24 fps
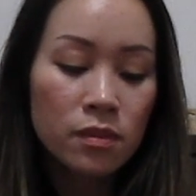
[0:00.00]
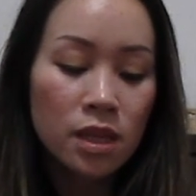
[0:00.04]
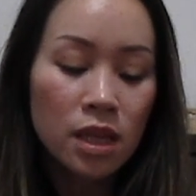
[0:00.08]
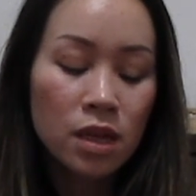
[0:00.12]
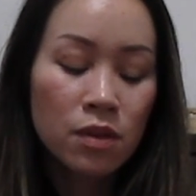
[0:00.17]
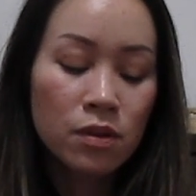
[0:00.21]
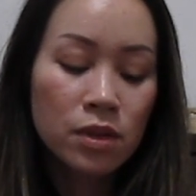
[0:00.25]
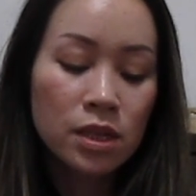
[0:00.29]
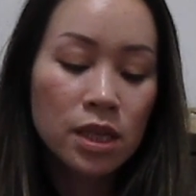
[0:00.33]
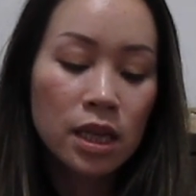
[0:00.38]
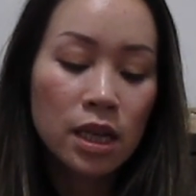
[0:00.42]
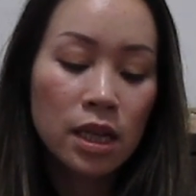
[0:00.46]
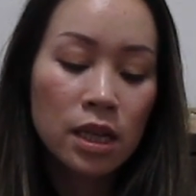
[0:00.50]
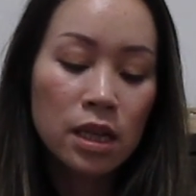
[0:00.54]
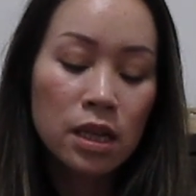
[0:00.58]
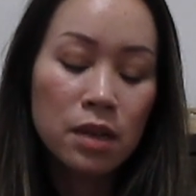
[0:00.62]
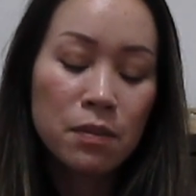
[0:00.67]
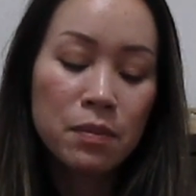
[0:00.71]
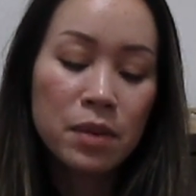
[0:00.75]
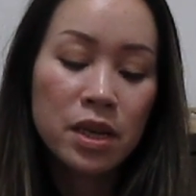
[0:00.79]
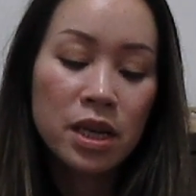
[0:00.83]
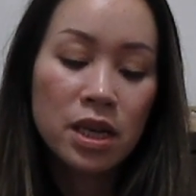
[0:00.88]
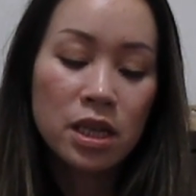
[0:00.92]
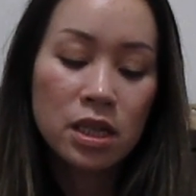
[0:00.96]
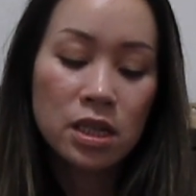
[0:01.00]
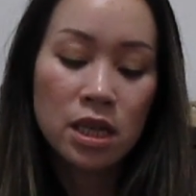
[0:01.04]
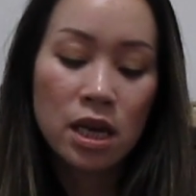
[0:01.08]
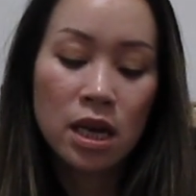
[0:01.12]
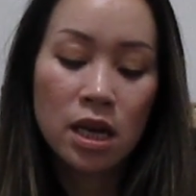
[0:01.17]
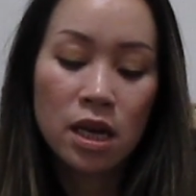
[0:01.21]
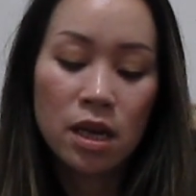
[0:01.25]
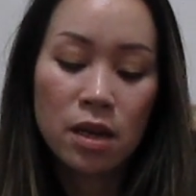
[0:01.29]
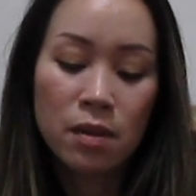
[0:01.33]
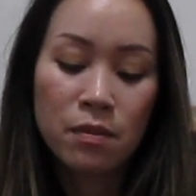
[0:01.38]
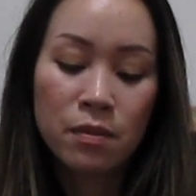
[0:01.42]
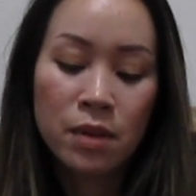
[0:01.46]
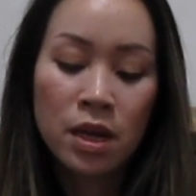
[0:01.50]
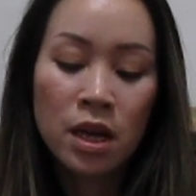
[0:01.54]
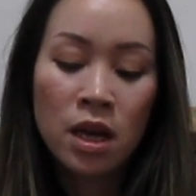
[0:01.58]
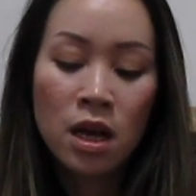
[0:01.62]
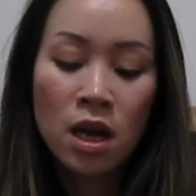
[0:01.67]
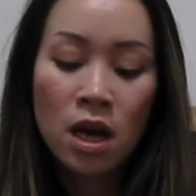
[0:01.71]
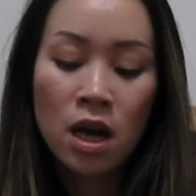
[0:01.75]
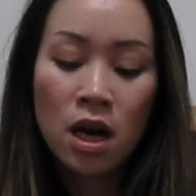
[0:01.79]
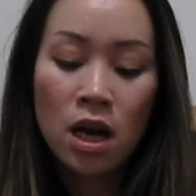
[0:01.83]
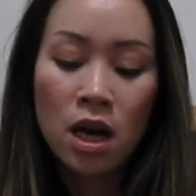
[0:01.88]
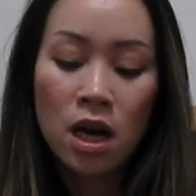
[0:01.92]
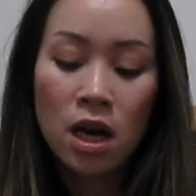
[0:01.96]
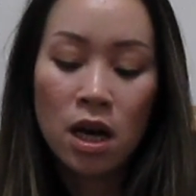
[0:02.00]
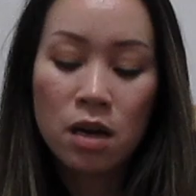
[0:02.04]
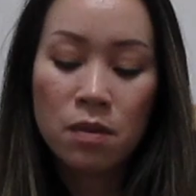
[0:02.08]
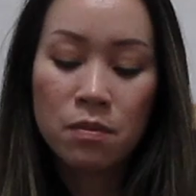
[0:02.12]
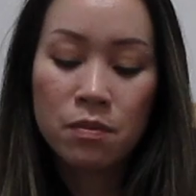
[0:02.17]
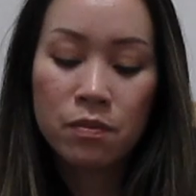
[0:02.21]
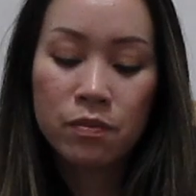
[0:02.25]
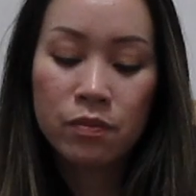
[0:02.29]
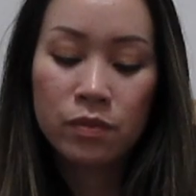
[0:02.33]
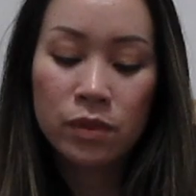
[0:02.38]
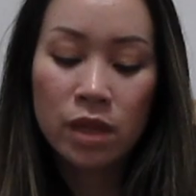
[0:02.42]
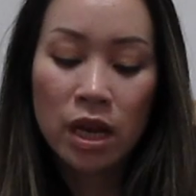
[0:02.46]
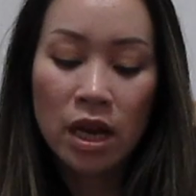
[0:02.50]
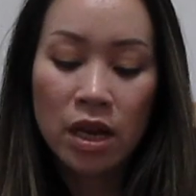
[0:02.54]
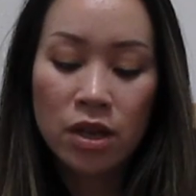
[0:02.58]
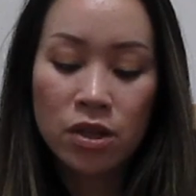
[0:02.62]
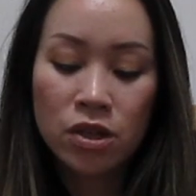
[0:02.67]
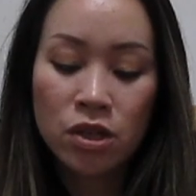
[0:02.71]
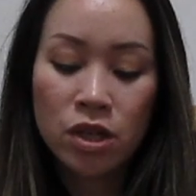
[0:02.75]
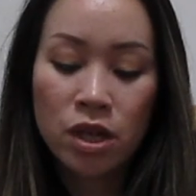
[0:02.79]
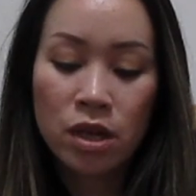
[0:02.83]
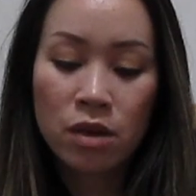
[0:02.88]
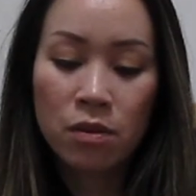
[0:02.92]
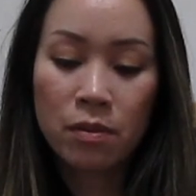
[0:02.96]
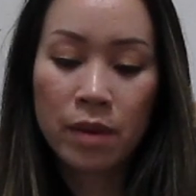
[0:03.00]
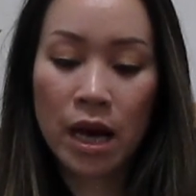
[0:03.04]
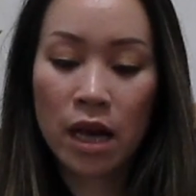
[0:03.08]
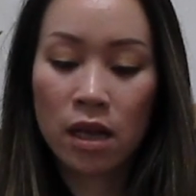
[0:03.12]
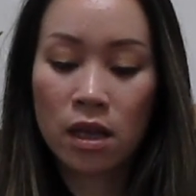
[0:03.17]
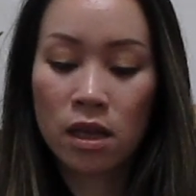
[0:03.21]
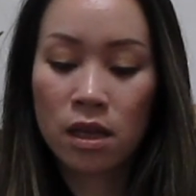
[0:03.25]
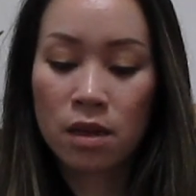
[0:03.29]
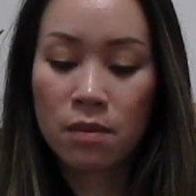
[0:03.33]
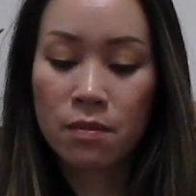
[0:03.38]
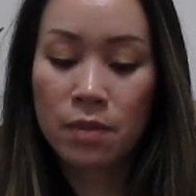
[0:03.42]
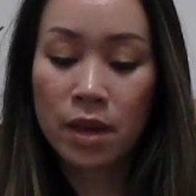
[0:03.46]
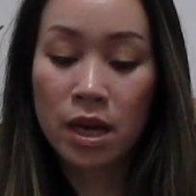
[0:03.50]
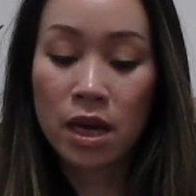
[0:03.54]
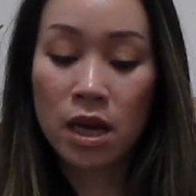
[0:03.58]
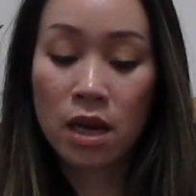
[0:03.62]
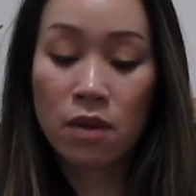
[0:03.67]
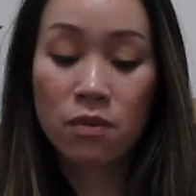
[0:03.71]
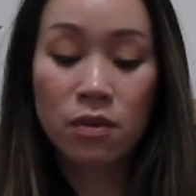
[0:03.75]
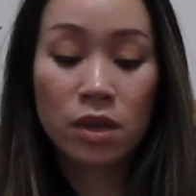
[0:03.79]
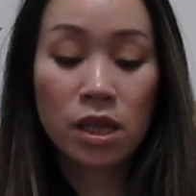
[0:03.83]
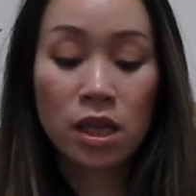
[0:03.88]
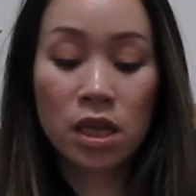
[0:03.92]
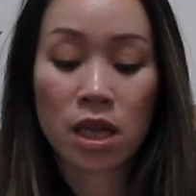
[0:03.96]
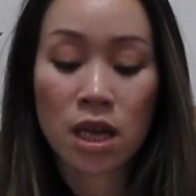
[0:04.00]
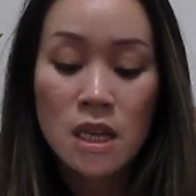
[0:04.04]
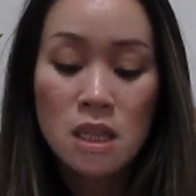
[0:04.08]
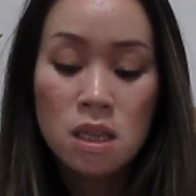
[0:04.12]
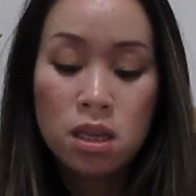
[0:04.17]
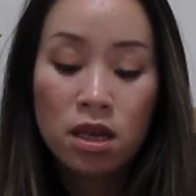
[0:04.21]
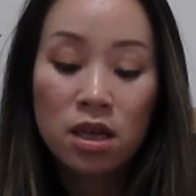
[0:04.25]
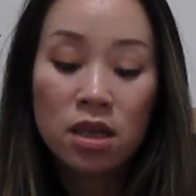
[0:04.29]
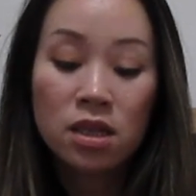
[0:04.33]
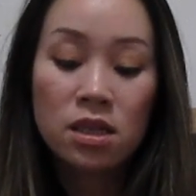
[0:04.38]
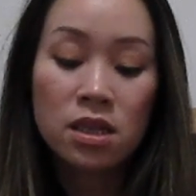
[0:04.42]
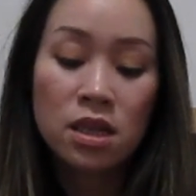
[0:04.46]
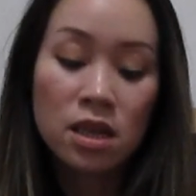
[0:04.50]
it was like a limited time eyeshadow palette, but I really like this.